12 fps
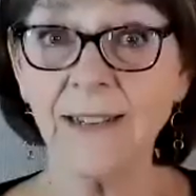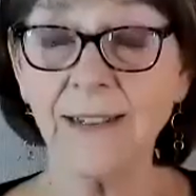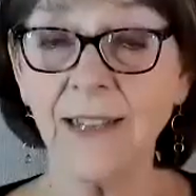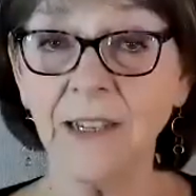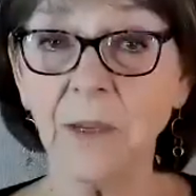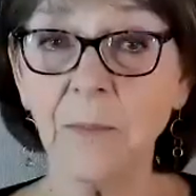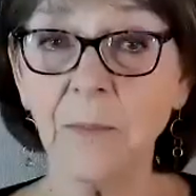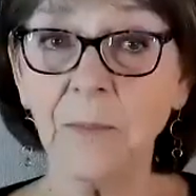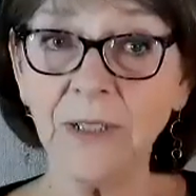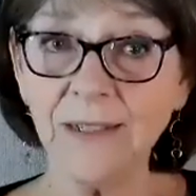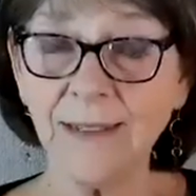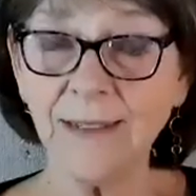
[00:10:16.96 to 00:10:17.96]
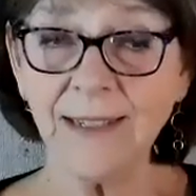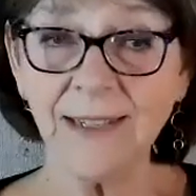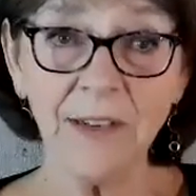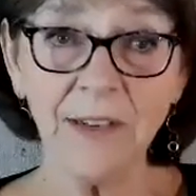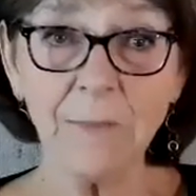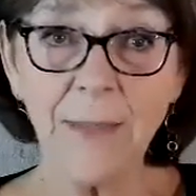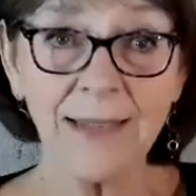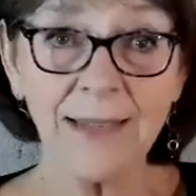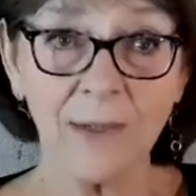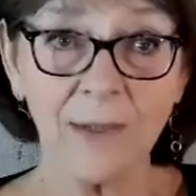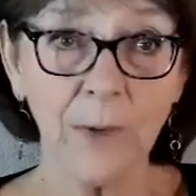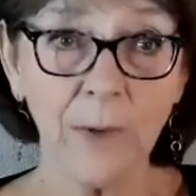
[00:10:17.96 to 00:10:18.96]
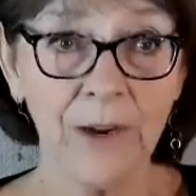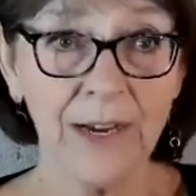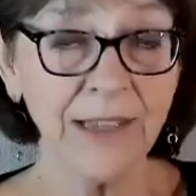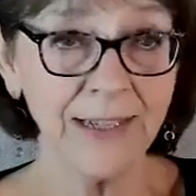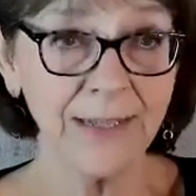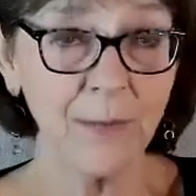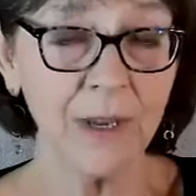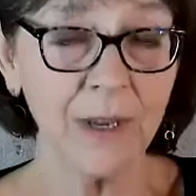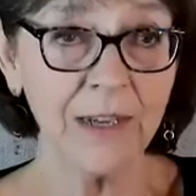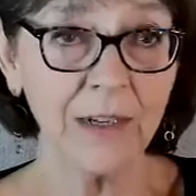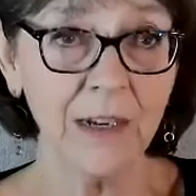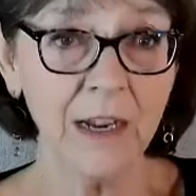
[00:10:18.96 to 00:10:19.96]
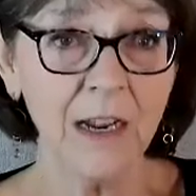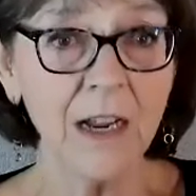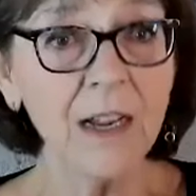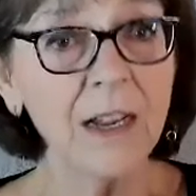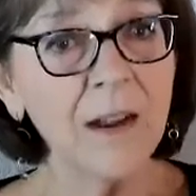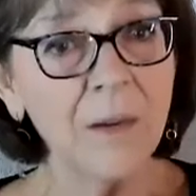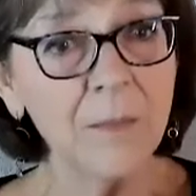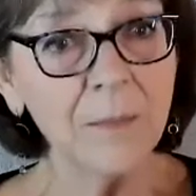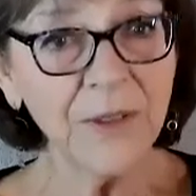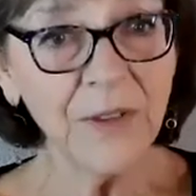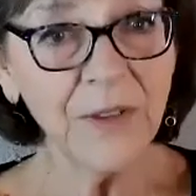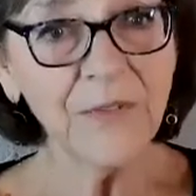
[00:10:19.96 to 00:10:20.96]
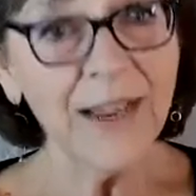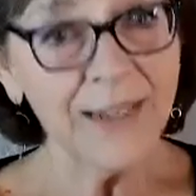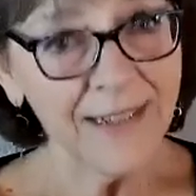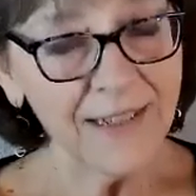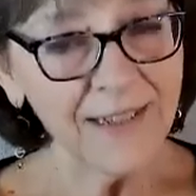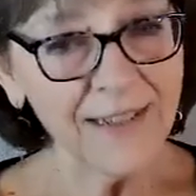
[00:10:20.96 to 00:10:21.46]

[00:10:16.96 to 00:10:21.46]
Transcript: like the politicizing of mask wearing in this one. But the fact is,